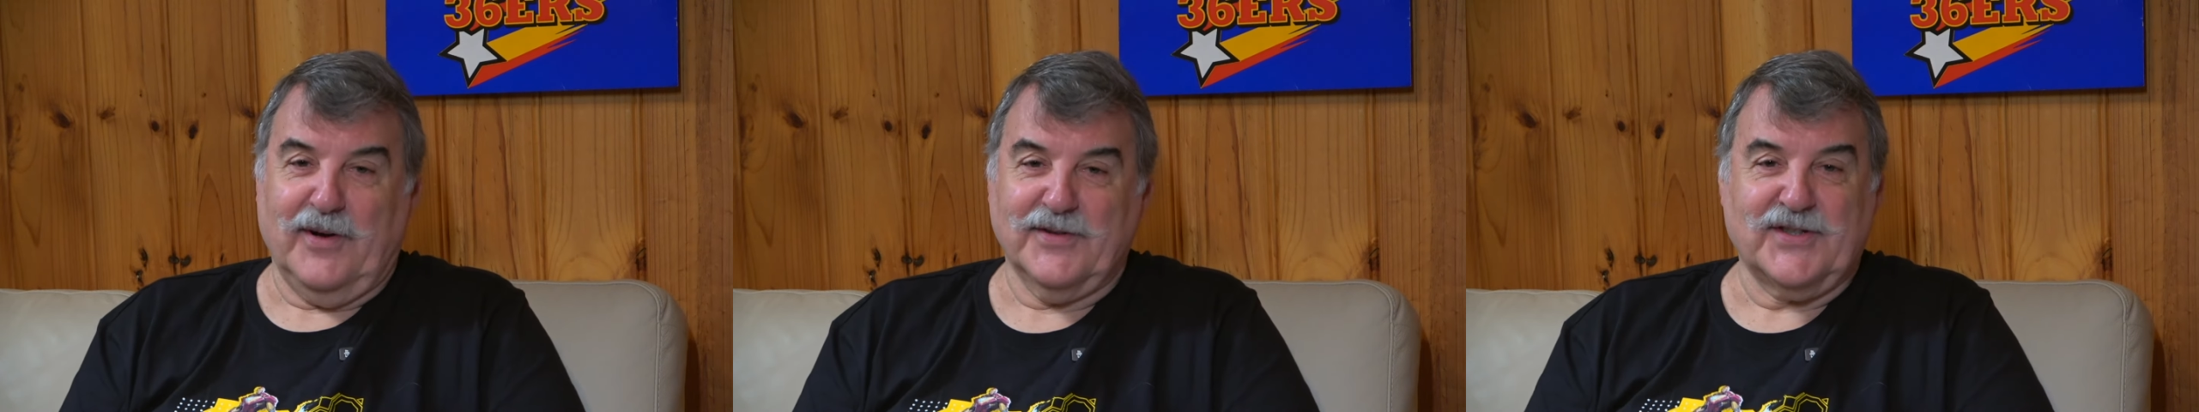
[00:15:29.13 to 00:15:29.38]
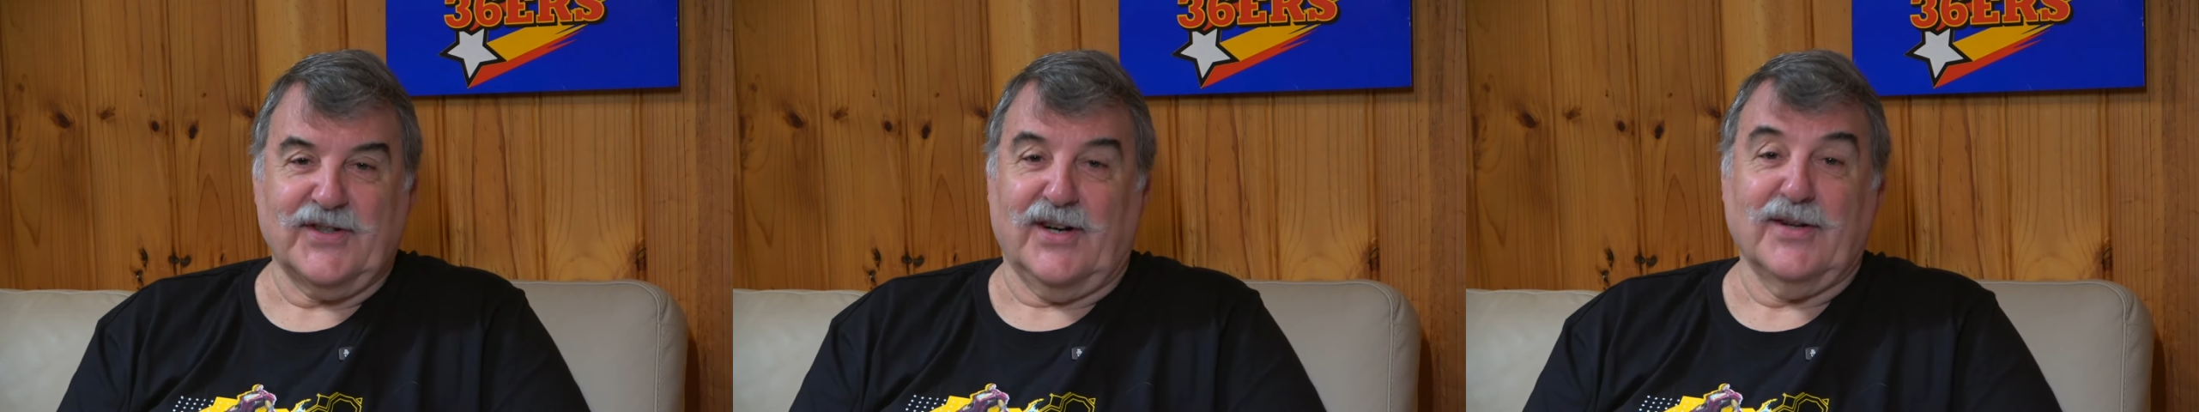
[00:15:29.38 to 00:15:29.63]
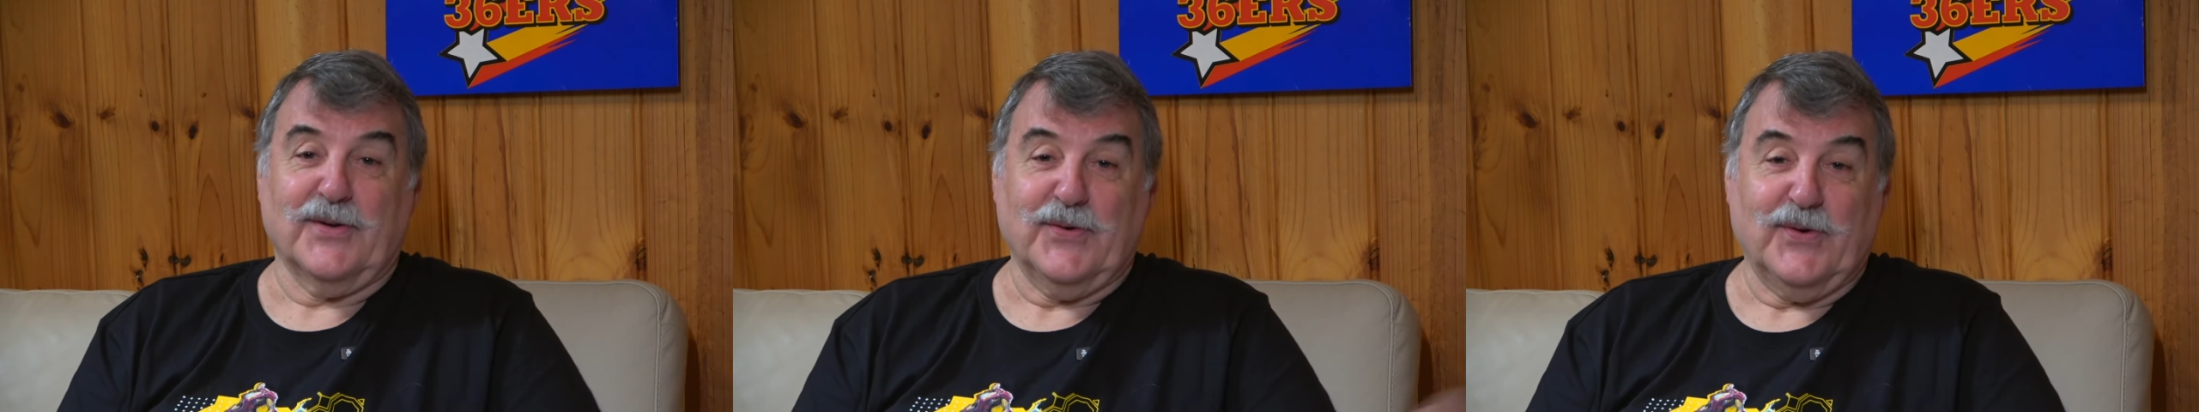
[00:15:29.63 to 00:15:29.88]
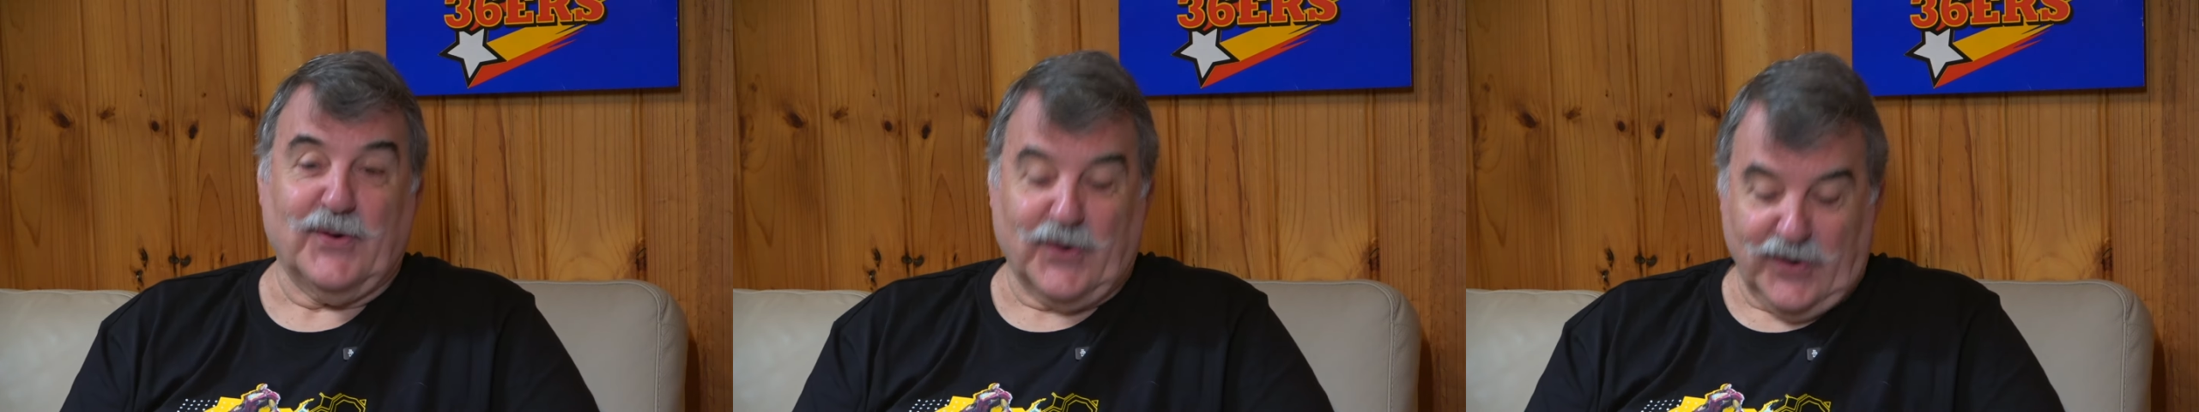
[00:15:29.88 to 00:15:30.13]
on silent
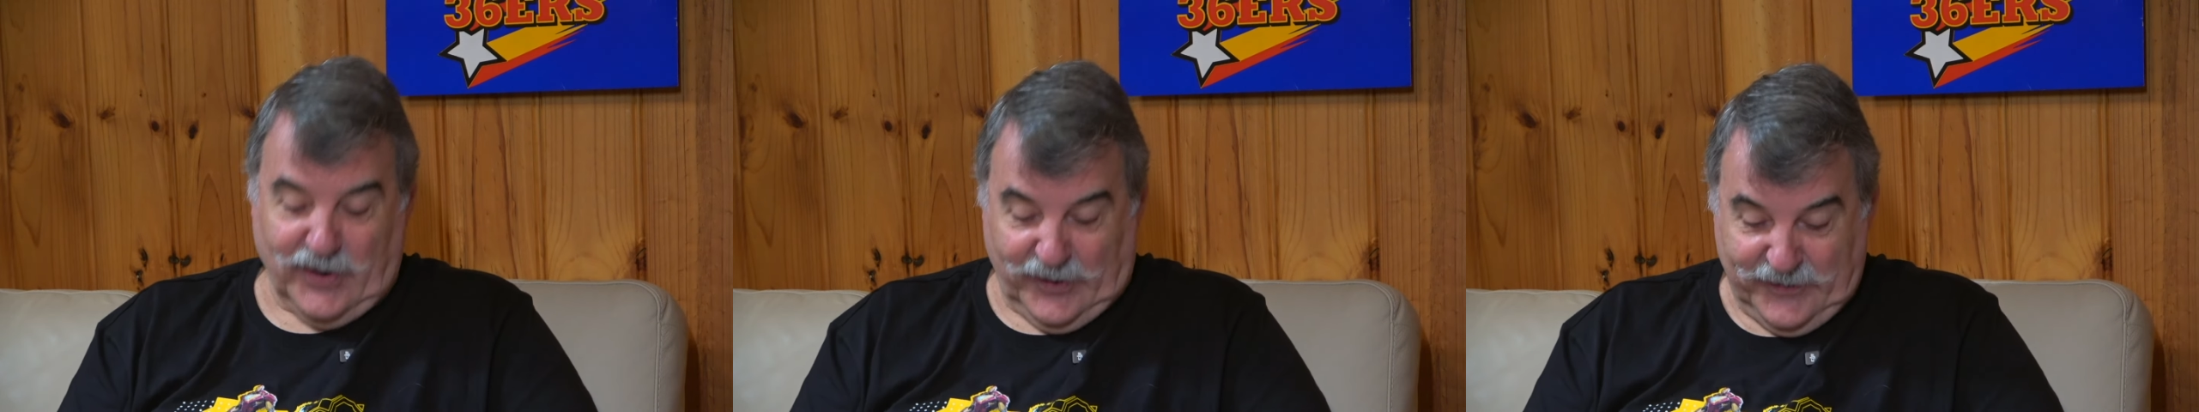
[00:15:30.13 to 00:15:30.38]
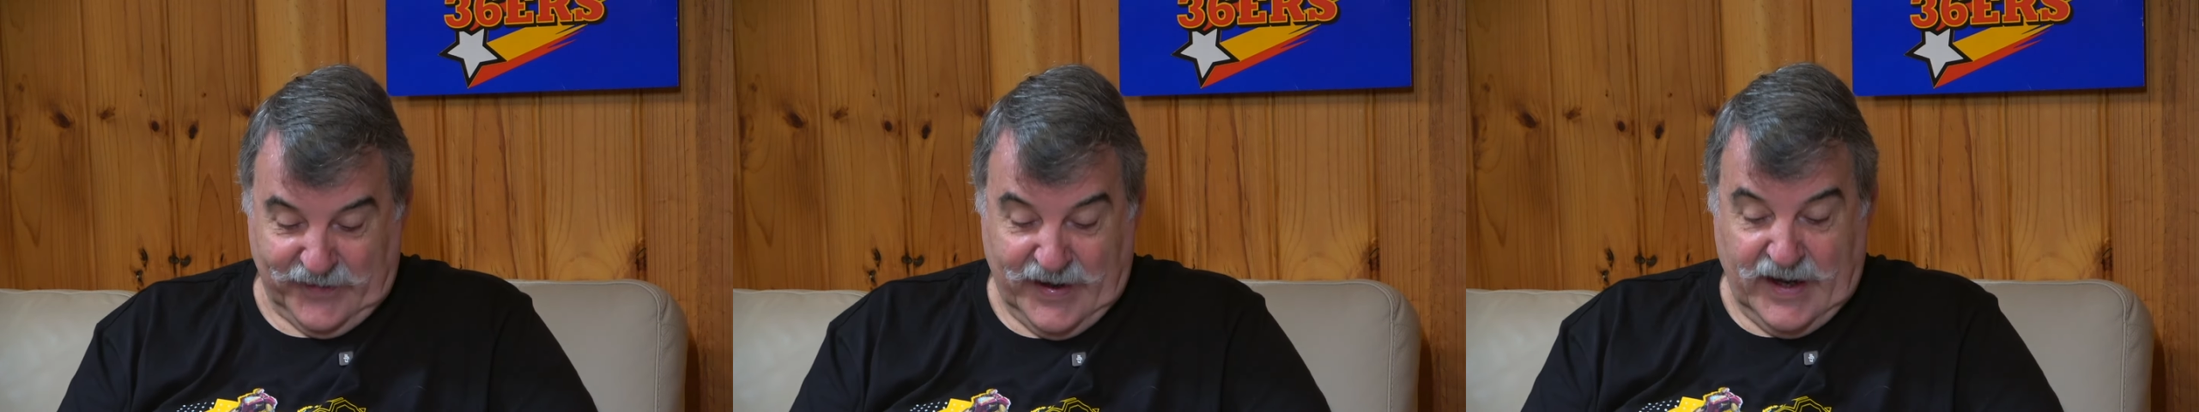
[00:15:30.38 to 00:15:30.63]
or off.